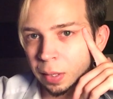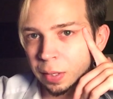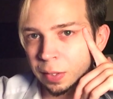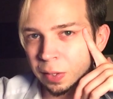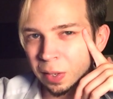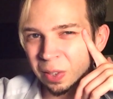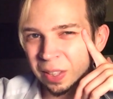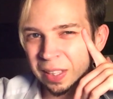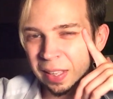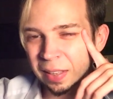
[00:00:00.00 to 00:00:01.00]

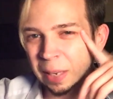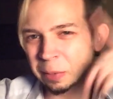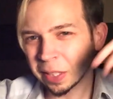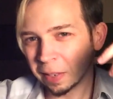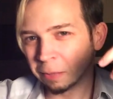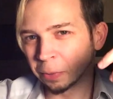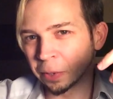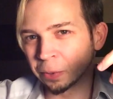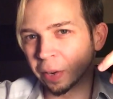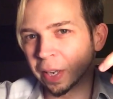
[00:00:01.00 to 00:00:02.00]
So that was kind of
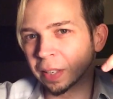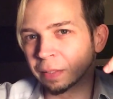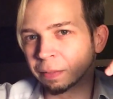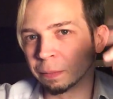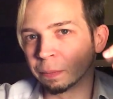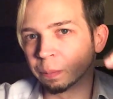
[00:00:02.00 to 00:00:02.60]
frustrating.